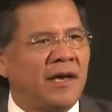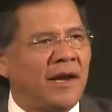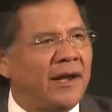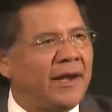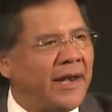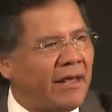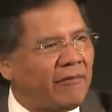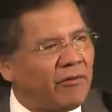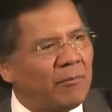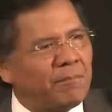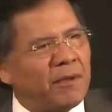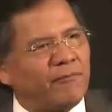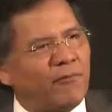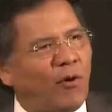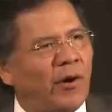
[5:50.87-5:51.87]
Never
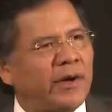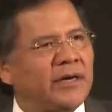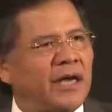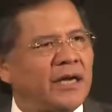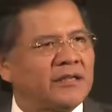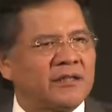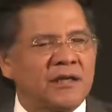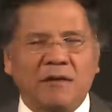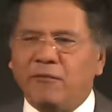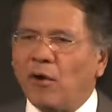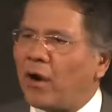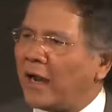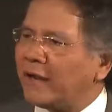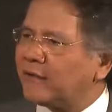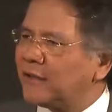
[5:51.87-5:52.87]
before in the history of our
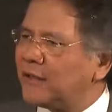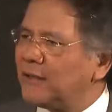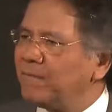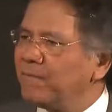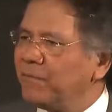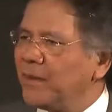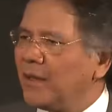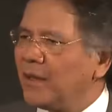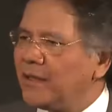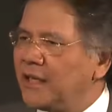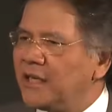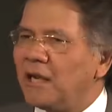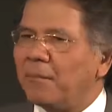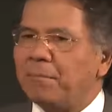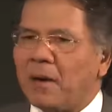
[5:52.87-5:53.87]
country
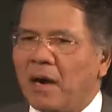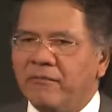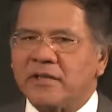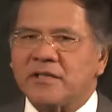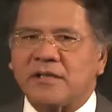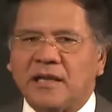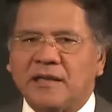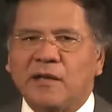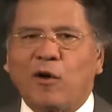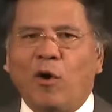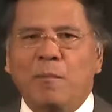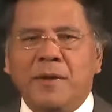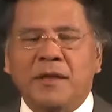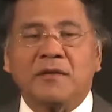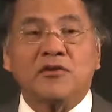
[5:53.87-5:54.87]
did the private sector
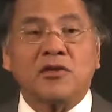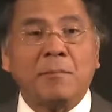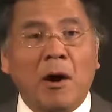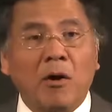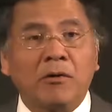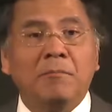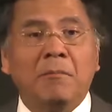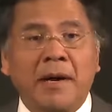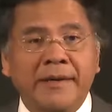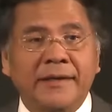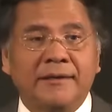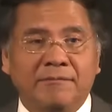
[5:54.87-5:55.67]
commit this amount of money.